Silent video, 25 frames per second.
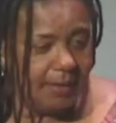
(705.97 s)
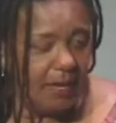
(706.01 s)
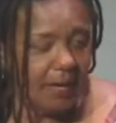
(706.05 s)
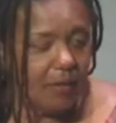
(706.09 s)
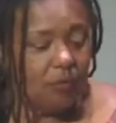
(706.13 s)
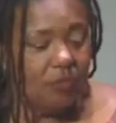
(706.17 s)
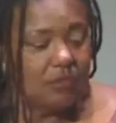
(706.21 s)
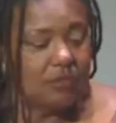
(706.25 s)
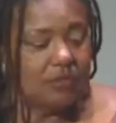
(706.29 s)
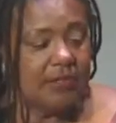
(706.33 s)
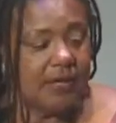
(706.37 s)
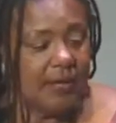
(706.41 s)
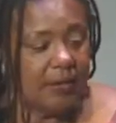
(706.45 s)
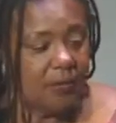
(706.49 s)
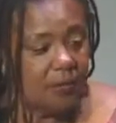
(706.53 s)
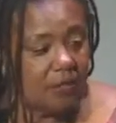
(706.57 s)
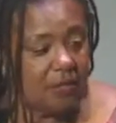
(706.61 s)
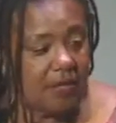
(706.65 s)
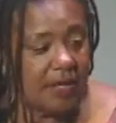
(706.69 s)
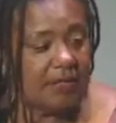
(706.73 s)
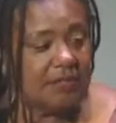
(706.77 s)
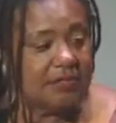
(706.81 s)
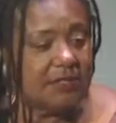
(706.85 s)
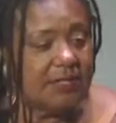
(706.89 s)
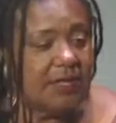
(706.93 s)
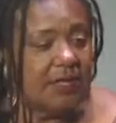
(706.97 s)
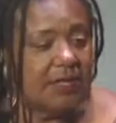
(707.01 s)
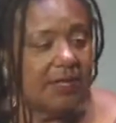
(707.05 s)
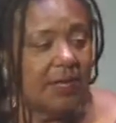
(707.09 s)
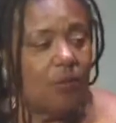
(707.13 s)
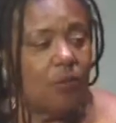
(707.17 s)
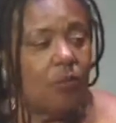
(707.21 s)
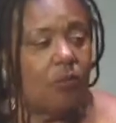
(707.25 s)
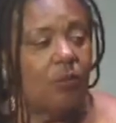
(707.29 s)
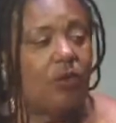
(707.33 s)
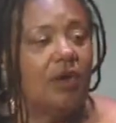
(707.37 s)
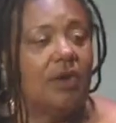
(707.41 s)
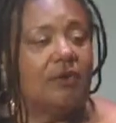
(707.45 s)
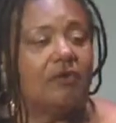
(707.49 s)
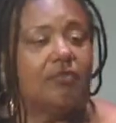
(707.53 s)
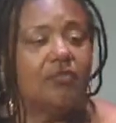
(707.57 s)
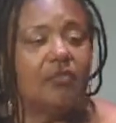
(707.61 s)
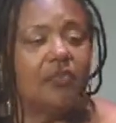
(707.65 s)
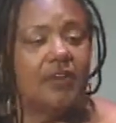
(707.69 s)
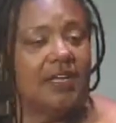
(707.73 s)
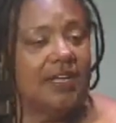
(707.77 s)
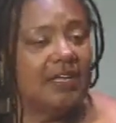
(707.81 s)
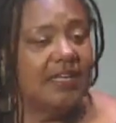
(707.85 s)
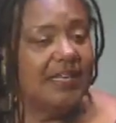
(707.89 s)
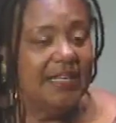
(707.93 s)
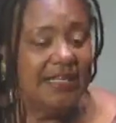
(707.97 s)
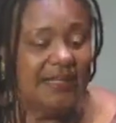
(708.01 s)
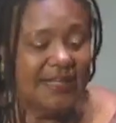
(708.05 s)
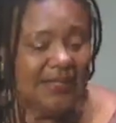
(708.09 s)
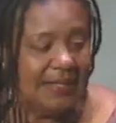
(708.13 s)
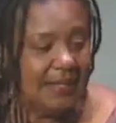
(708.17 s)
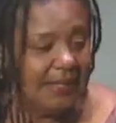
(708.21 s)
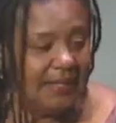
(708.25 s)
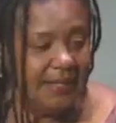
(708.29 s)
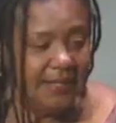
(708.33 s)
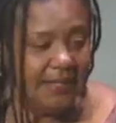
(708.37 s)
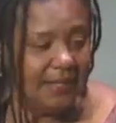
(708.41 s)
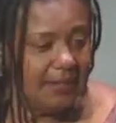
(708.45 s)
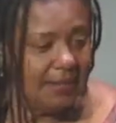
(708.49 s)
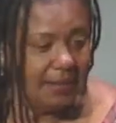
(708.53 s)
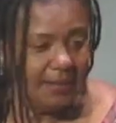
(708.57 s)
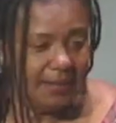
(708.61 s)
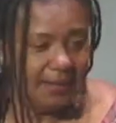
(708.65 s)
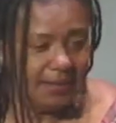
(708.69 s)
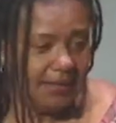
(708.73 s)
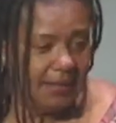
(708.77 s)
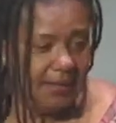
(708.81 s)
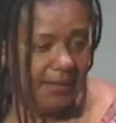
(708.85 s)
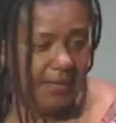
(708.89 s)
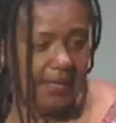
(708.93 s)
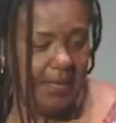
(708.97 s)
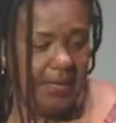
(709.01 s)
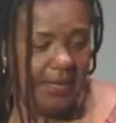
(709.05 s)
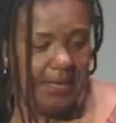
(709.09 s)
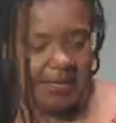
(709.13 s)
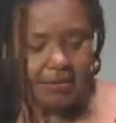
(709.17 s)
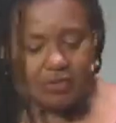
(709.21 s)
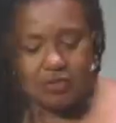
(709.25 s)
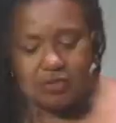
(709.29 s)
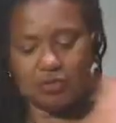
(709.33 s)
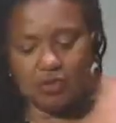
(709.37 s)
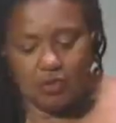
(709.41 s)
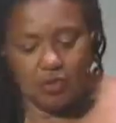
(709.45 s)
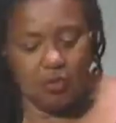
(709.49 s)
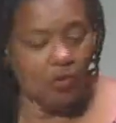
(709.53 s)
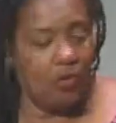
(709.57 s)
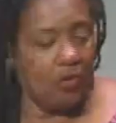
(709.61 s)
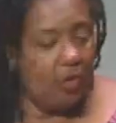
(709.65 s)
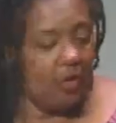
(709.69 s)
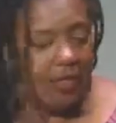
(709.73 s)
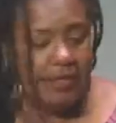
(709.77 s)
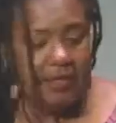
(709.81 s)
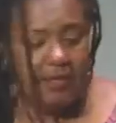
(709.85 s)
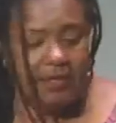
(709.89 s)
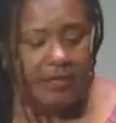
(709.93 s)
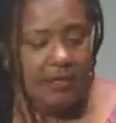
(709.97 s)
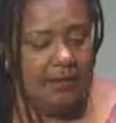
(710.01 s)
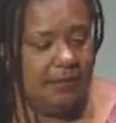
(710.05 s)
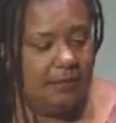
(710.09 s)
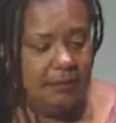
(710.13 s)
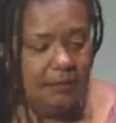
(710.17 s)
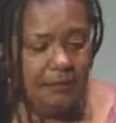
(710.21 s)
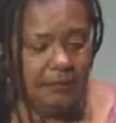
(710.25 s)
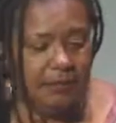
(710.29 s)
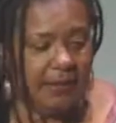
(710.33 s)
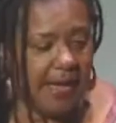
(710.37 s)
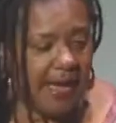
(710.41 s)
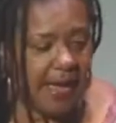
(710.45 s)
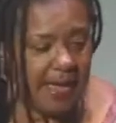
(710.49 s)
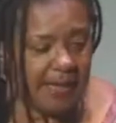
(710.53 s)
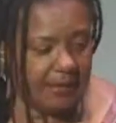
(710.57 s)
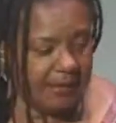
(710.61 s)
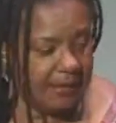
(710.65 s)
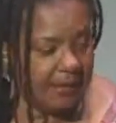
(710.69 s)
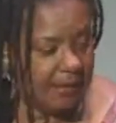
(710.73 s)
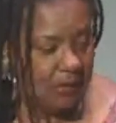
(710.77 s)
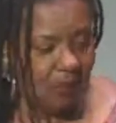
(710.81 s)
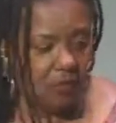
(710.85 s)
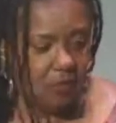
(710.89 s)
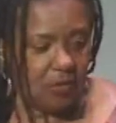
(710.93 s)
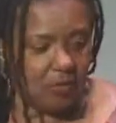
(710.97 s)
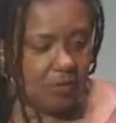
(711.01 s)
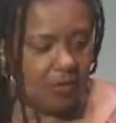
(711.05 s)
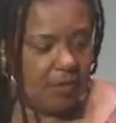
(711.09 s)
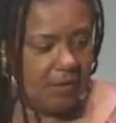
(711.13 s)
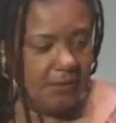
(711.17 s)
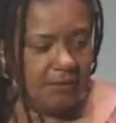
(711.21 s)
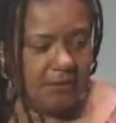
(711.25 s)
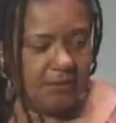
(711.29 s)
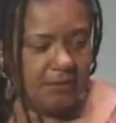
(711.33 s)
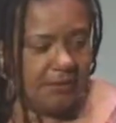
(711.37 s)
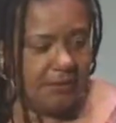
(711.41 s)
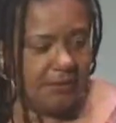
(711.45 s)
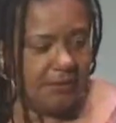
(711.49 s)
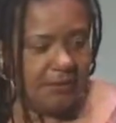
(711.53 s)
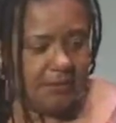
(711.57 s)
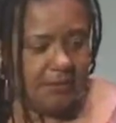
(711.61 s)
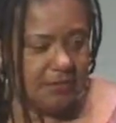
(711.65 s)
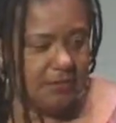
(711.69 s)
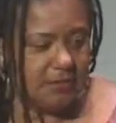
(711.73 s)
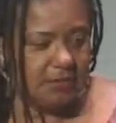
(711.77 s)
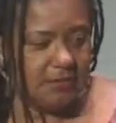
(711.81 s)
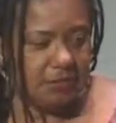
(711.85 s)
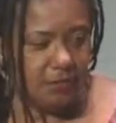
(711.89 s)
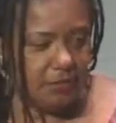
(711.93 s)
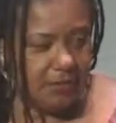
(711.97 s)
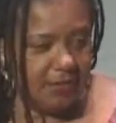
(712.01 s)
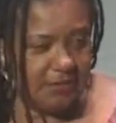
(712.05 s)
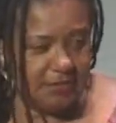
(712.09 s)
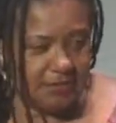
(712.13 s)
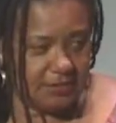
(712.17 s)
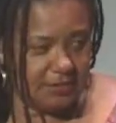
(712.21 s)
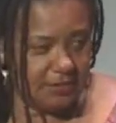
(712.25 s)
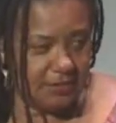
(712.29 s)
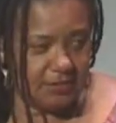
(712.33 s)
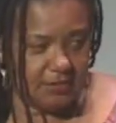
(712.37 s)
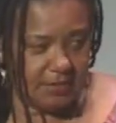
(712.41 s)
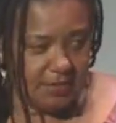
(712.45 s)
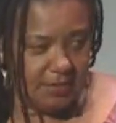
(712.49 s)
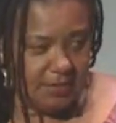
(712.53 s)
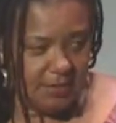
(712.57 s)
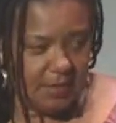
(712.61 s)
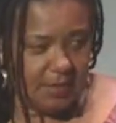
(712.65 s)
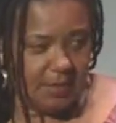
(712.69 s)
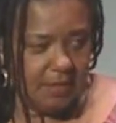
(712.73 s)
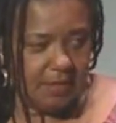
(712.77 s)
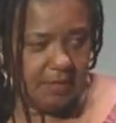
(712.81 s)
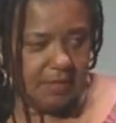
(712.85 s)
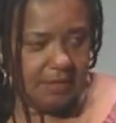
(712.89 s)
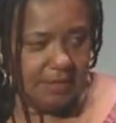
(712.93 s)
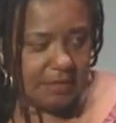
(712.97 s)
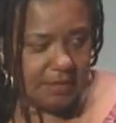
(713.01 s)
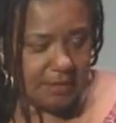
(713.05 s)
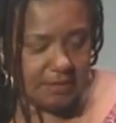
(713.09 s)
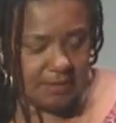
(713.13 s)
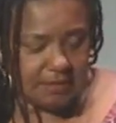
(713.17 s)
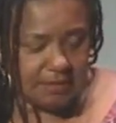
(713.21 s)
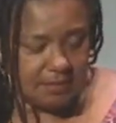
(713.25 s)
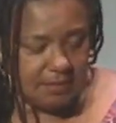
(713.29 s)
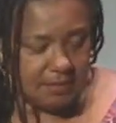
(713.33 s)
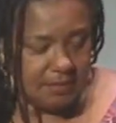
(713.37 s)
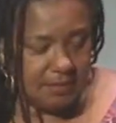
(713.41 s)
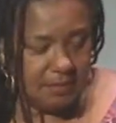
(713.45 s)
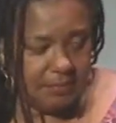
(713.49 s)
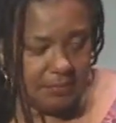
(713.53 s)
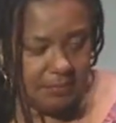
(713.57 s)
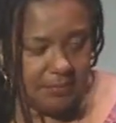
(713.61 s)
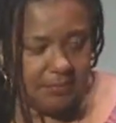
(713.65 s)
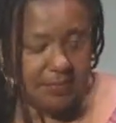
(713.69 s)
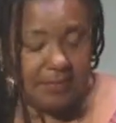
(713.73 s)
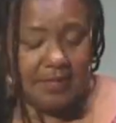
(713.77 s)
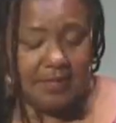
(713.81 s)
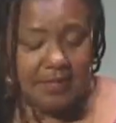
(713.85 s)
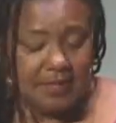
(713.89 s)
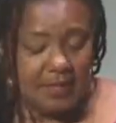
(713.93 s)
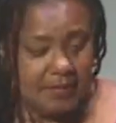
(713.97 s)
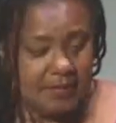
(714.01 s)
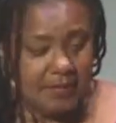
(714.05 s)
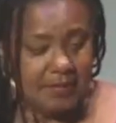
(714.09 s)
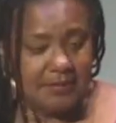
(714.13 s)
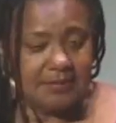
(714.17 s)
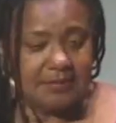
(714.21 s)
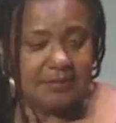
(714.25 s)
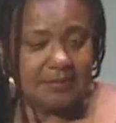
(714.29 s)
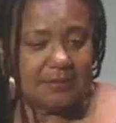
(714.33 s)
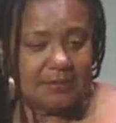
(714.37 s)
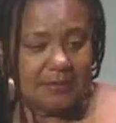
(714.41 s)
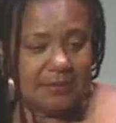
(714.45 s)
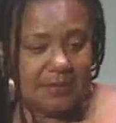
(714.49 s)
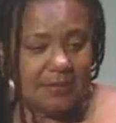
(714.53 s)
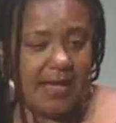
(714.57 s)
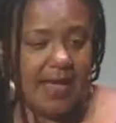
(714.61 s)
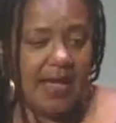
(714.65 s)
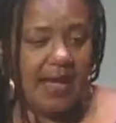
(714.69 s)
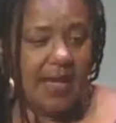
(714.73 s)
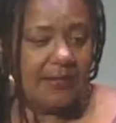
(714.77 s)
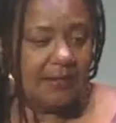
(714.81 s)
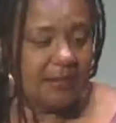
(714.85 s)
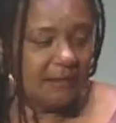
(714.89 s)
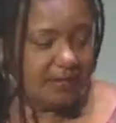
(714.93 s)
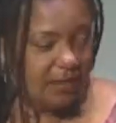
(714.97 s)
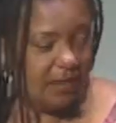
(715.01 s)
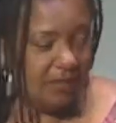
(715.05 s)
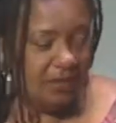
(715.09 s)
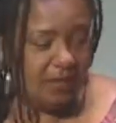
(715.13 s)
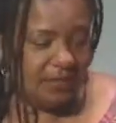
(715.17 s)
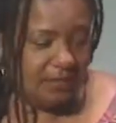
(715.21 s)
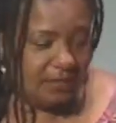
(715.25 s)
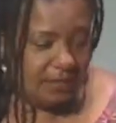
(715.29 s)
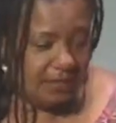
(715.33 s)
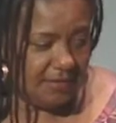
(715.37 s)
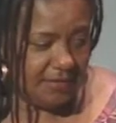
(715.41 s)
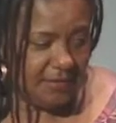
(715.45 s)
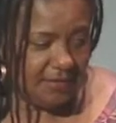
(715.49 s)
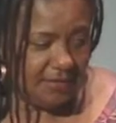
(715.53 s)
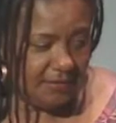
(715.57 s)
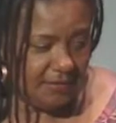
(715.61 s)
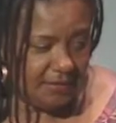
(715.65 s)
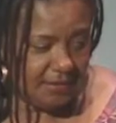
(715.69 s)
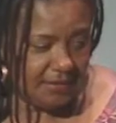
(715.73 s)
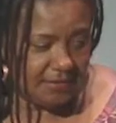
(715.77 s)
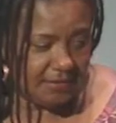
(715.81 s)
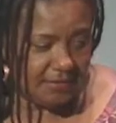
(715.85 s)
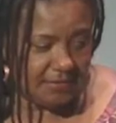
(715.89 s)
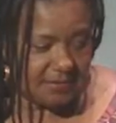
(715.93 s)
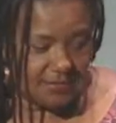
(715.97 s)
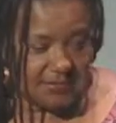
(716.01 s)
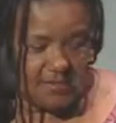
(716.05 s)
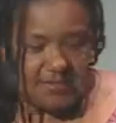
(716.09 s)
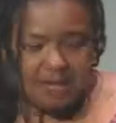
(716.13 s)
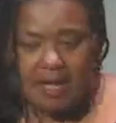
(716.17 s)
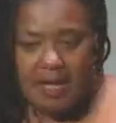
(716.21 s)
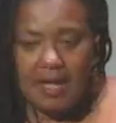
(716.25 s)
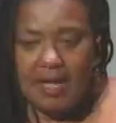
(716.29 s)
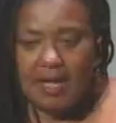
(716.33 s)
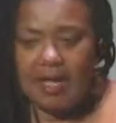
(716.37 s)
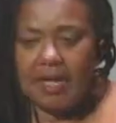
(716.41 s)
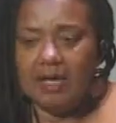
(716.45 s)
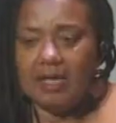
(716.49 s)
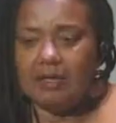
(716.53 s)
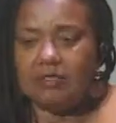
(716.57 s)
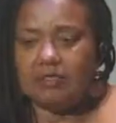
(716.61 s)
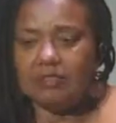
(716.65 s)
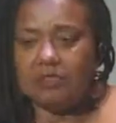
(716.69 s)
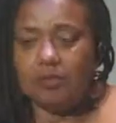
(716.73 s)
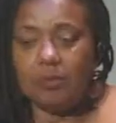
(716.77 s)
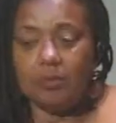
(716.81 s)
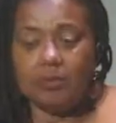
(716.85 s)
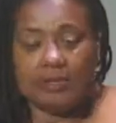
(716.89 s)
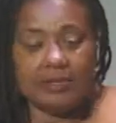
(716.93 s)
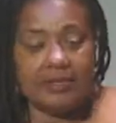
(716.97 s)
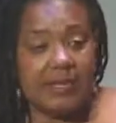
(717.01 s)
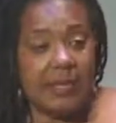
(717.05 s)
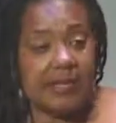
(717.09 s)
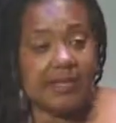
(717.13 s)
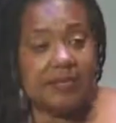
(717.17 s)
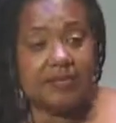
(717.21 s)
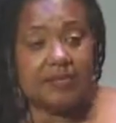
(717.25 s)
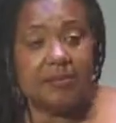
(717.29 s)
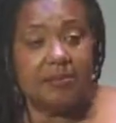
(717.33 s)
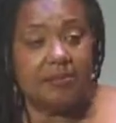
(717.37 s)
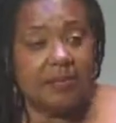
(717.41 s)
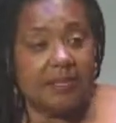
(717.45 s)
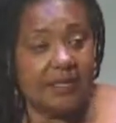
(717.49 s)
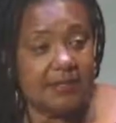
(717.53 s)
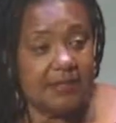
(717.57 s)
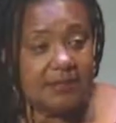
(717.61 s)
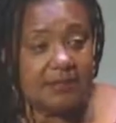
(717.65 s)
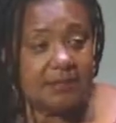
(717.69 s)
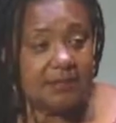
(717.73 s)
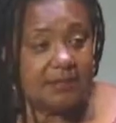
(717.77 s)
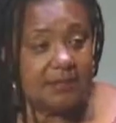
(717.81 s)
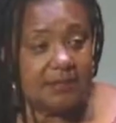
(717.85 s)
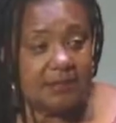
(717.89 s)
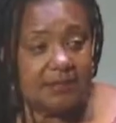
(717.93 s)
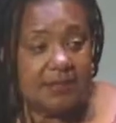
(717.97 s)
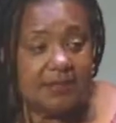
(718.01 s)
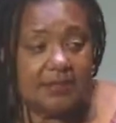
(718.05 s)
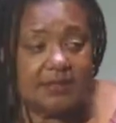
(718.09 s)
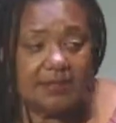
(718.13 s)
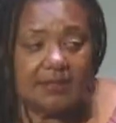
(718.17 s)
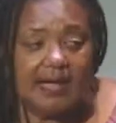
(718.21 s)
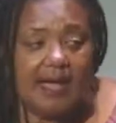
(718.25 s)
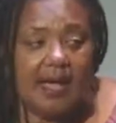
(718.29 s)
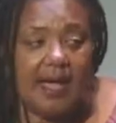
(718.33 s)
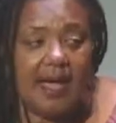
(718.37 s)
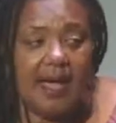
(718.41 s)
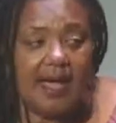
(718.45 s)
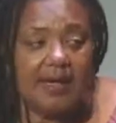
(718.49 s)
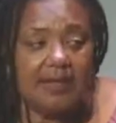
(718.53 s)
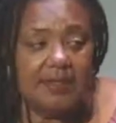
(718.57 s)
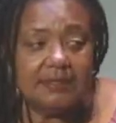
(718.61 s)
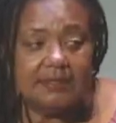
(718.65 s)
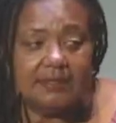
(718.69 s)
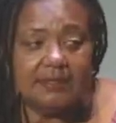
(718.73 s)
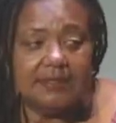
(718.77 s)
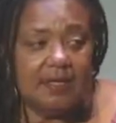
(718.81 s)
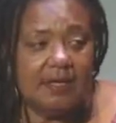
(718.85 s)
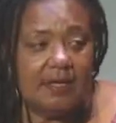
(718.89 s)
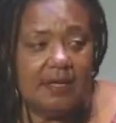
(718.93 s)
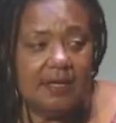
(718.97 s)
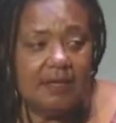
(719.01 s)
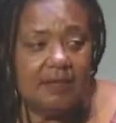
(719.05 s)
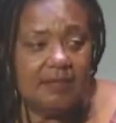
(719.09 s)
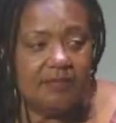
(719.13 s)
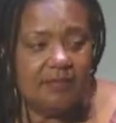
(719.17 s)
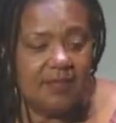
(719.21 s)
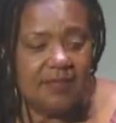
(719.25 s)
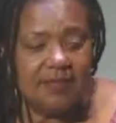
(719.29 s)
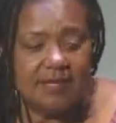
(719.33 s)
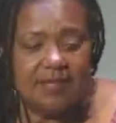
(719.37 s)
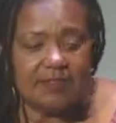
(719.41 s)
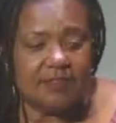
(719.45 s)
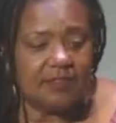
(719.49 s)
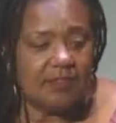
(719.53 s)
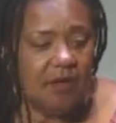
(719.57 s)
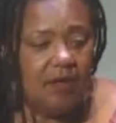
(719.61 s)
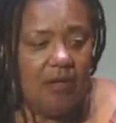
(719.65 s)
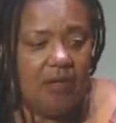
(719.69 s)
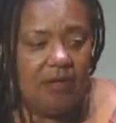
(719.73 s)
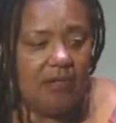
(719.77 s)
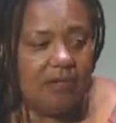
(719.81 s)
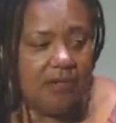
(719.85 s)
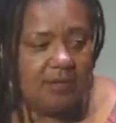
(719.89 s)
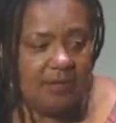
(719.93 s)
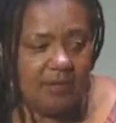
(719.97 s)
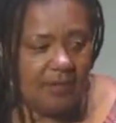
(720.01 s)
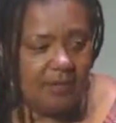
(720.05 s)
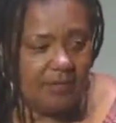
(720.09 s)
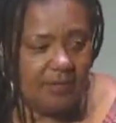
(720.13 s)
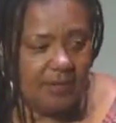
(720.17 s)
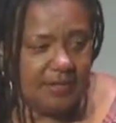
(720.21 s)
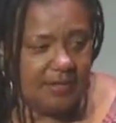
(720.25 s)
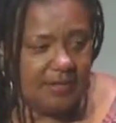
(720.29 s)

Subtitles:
I shall not want for anything. And so, or anybody, or any situation, because God is all that there is. And so, but that's the message, is God is love, and that's all that there